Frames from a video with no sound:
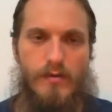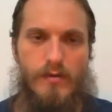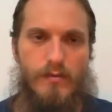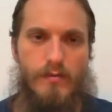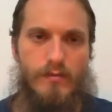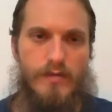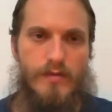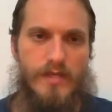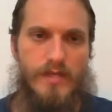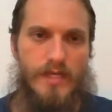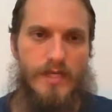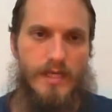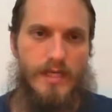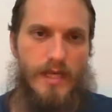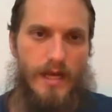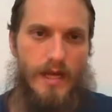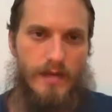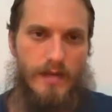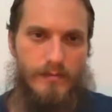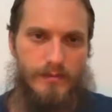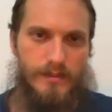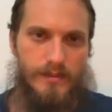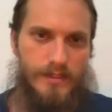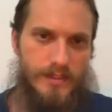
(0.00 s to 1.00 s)
we
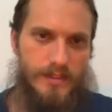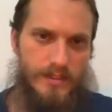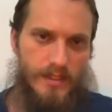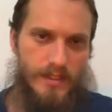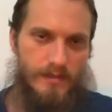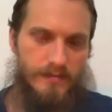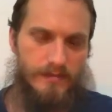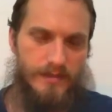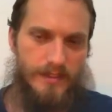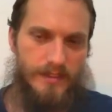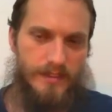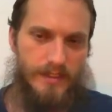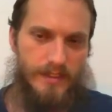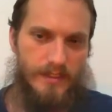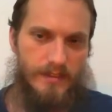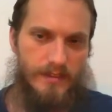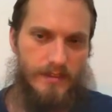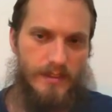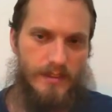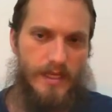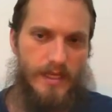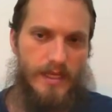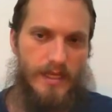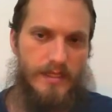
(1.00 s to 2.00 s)
accomplish
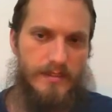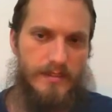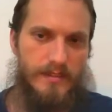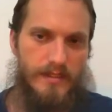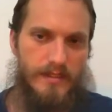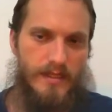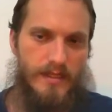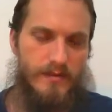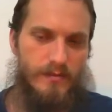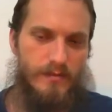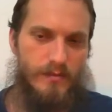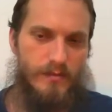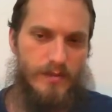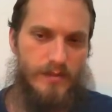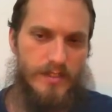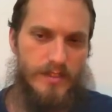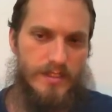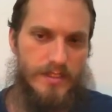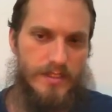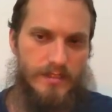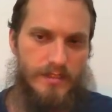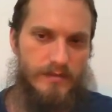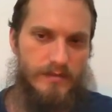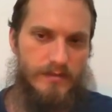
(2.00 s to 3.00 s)
something and then we
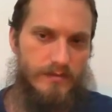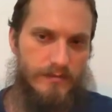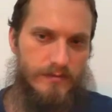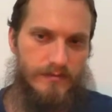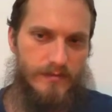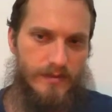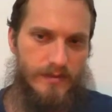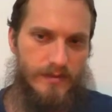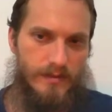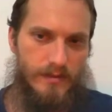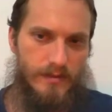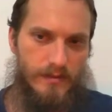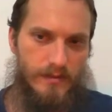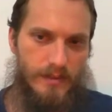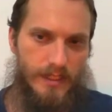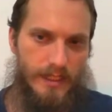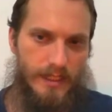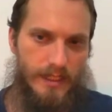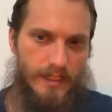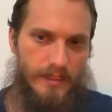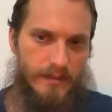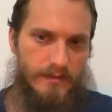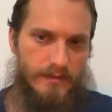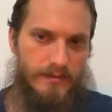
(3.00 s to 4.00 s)
still feel
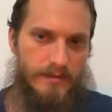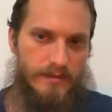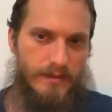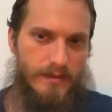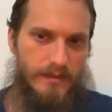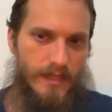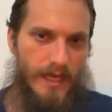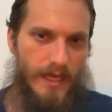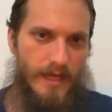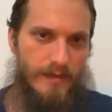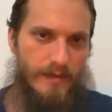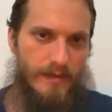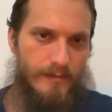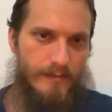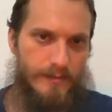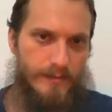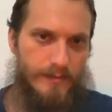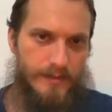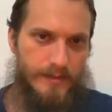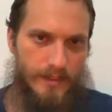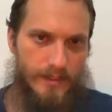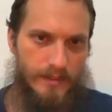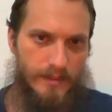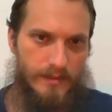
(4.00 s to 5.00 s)
like
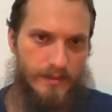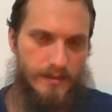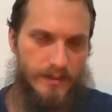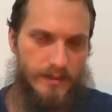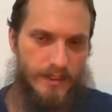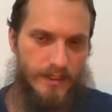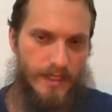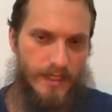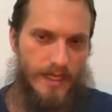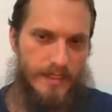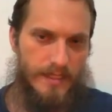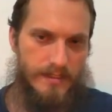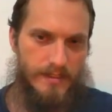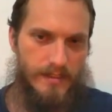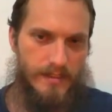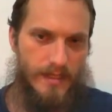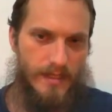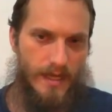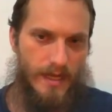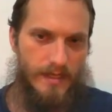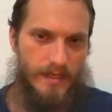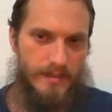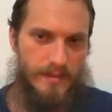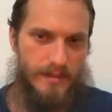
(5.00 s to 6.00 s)
empty. It hasn't
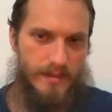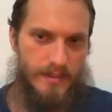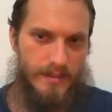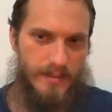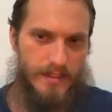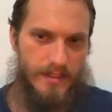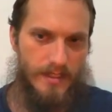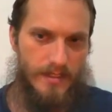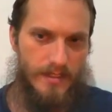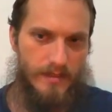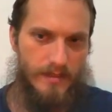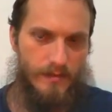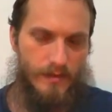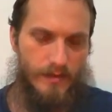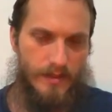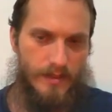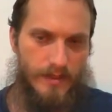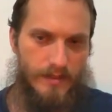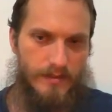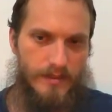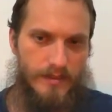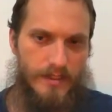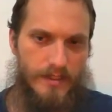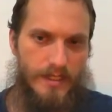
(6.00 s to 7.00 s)
gotten us
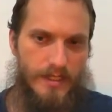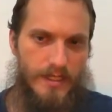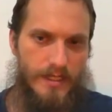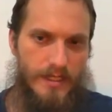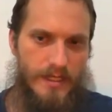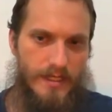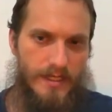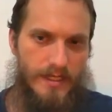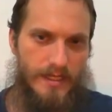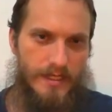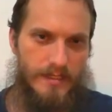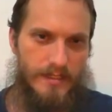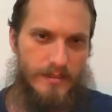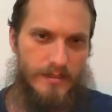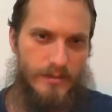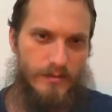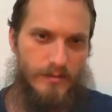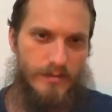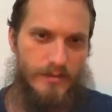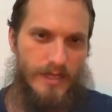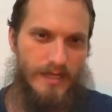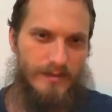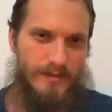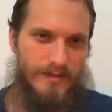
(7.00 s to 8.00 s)
anywhere. And
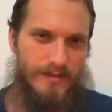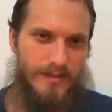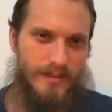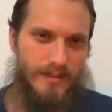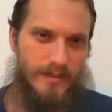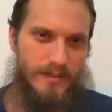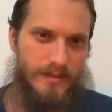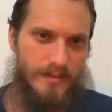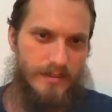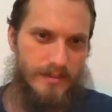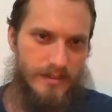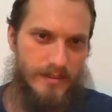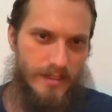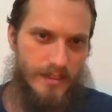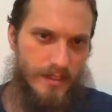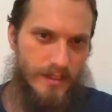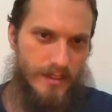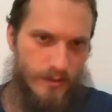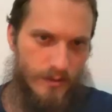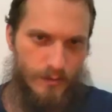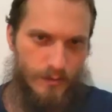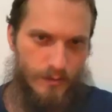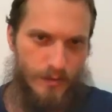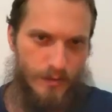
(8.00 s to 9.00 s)
so now to
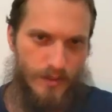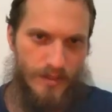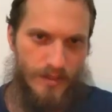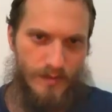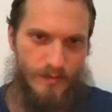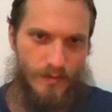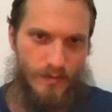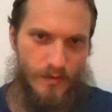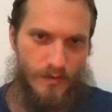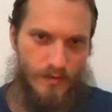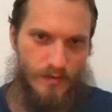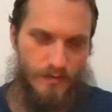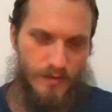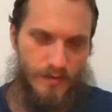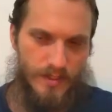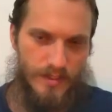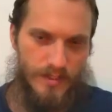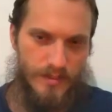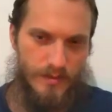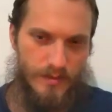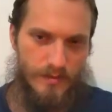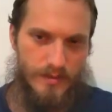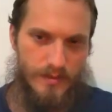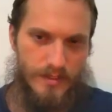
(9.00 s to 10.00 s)
continue putting more
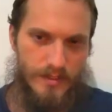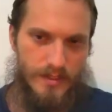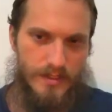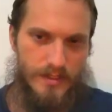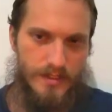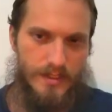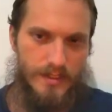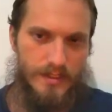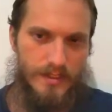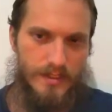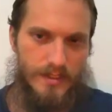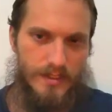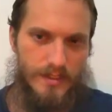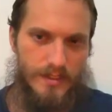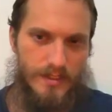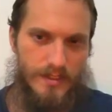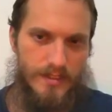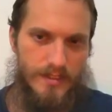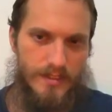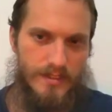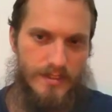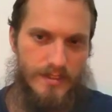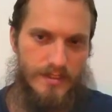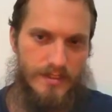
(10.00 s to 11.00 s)
resources into
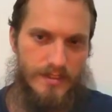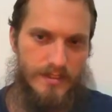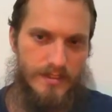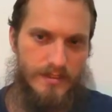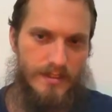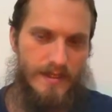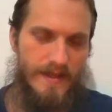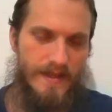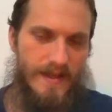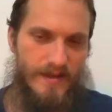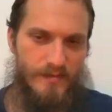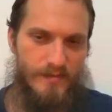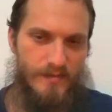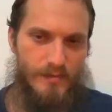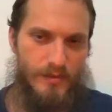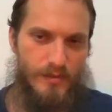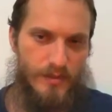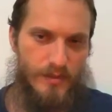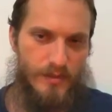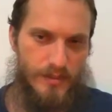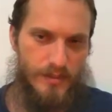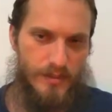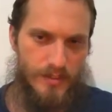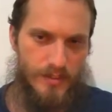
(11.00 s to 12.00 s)
this and
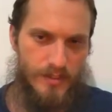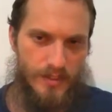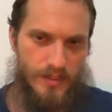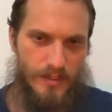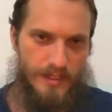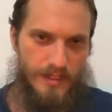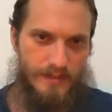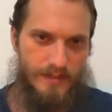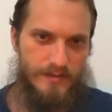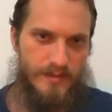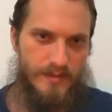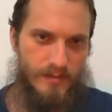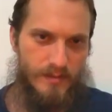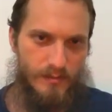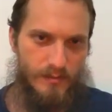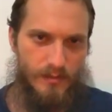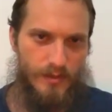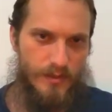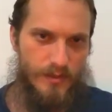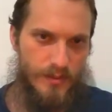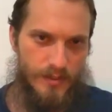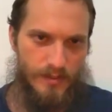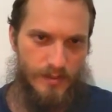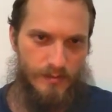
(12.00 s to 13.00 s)
push ourselves and
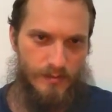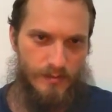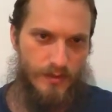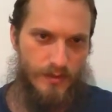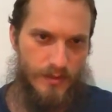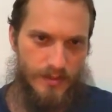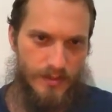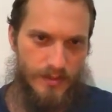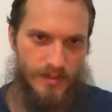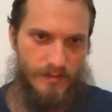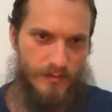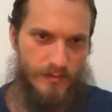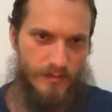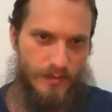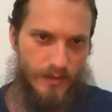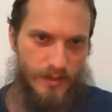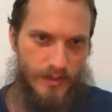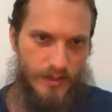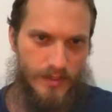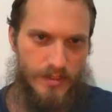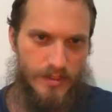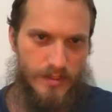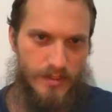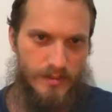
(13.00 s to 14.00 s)
push and push and
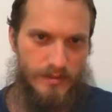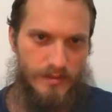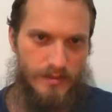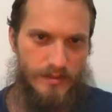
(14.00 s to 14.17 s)
push